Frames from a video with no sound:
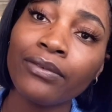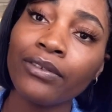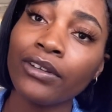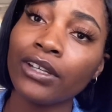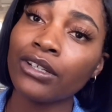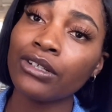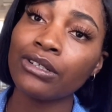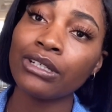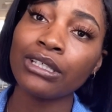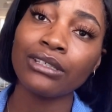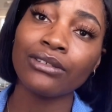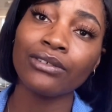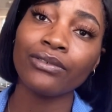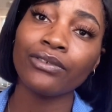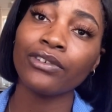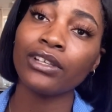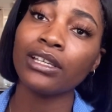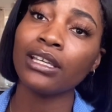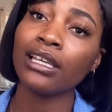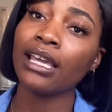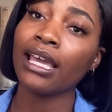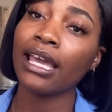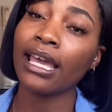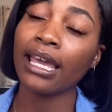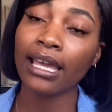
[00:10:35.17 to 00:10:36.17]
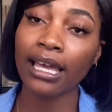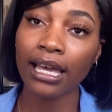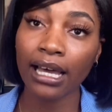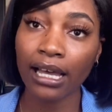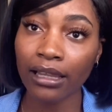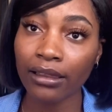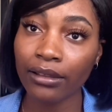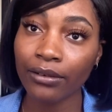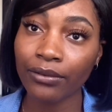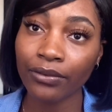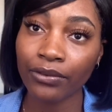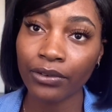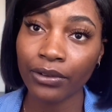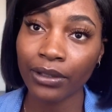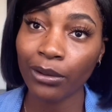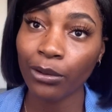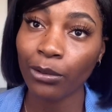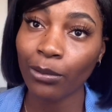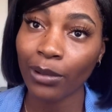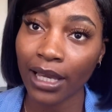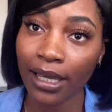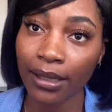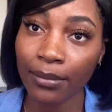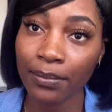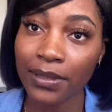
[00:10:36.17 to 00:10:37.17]
fragrance-free, and color-free
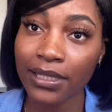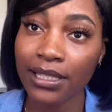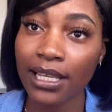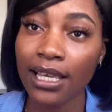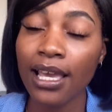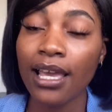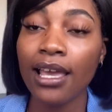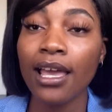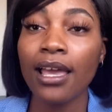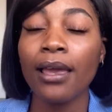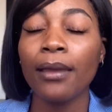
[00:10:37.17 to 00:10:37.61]
wipes,